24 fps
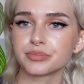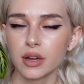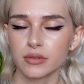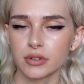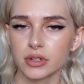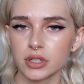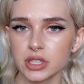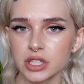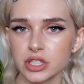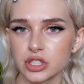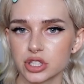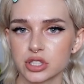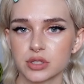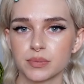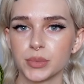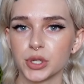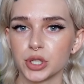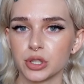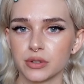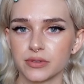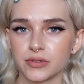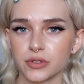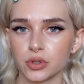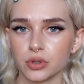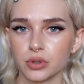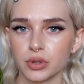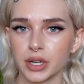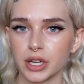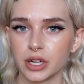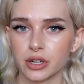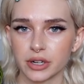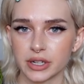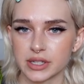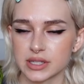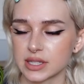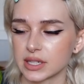Really just beautiful,
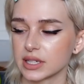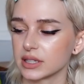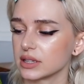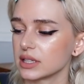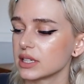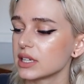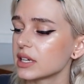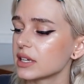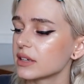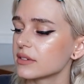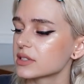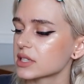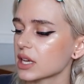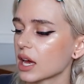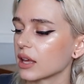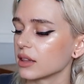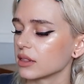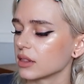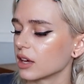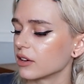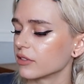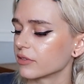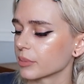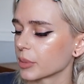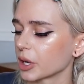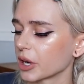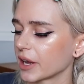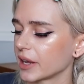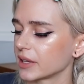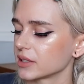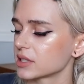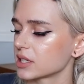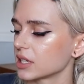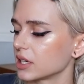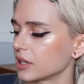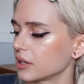interesting leaves. I love
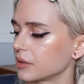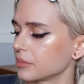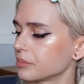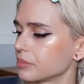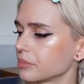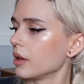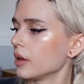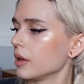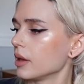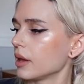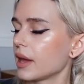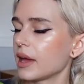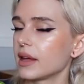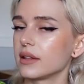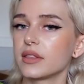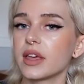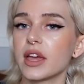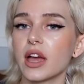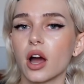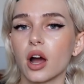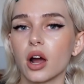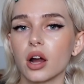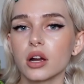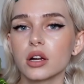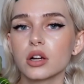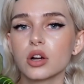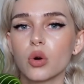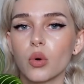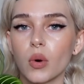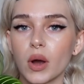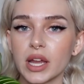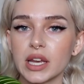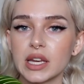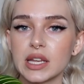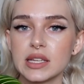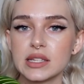Maranta. And they are
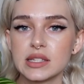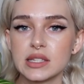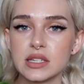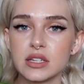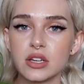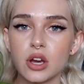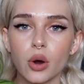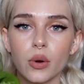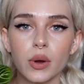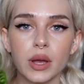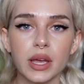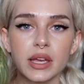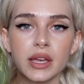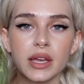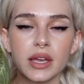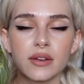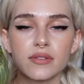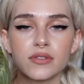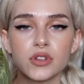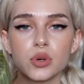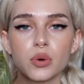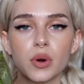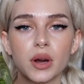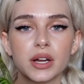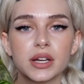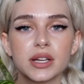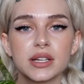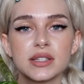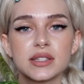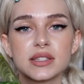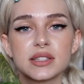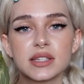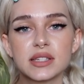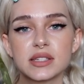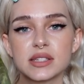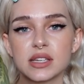quite easygoing if you are
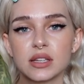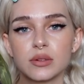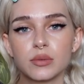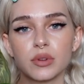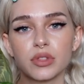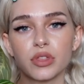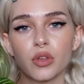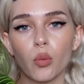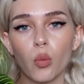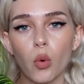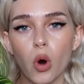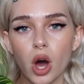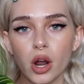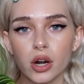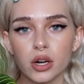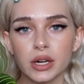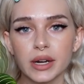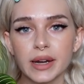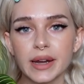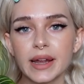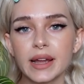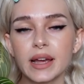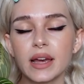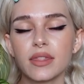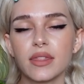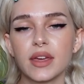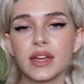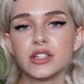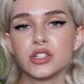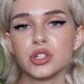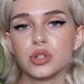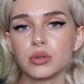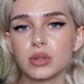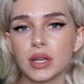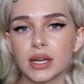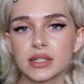consistent with the watering. They
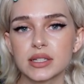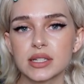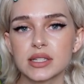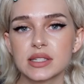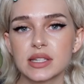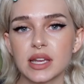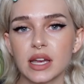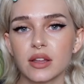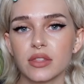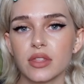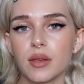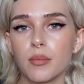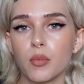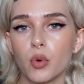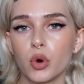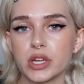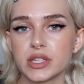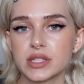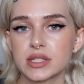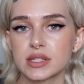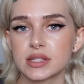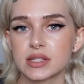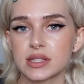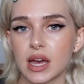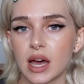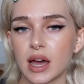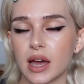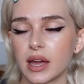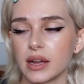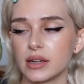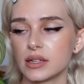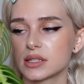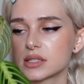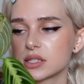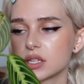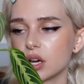do like to stay on the moist
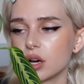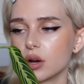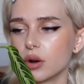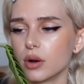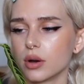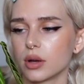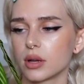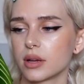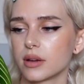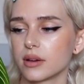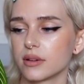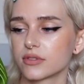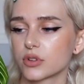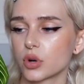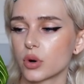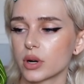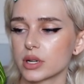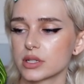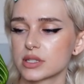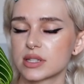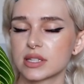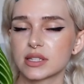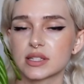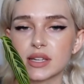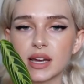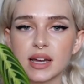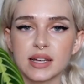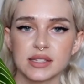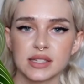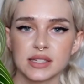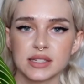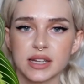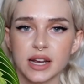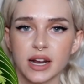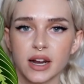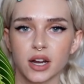side, so of course this guy's
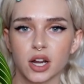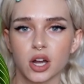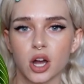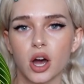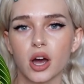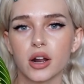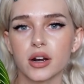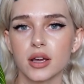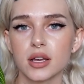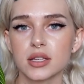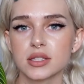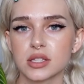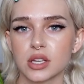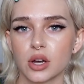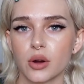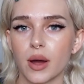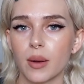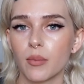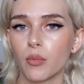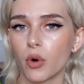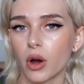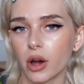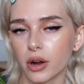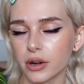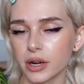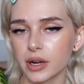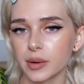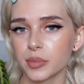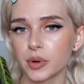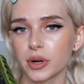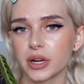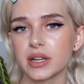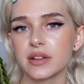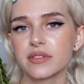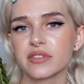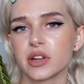in terracotta, so I'm watering
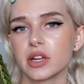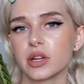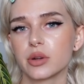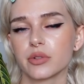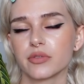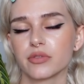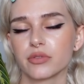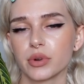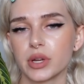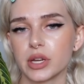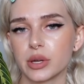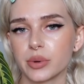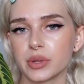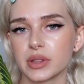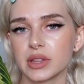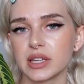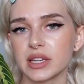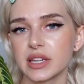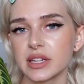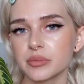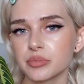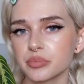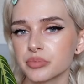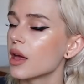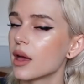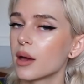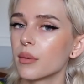pretty frequently.